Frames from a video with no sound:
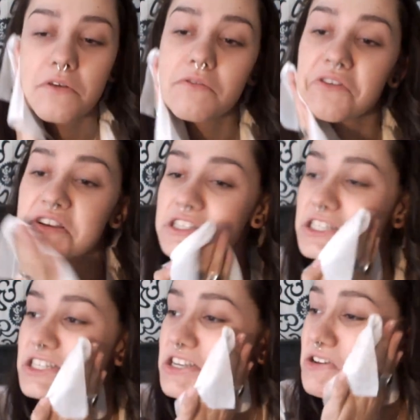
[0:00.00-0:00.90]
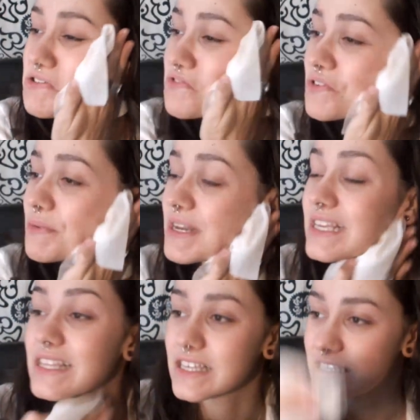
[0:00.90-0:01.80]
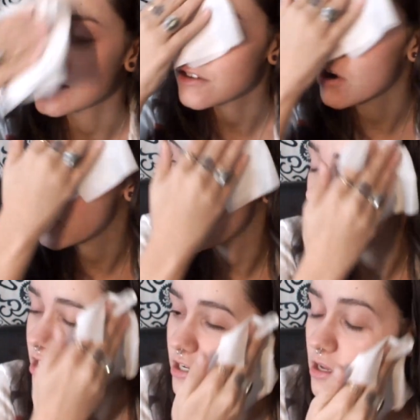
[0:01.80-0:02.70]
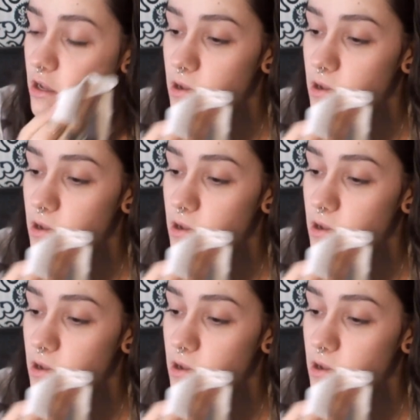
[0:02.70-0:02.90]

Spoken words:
residue from anything is gone.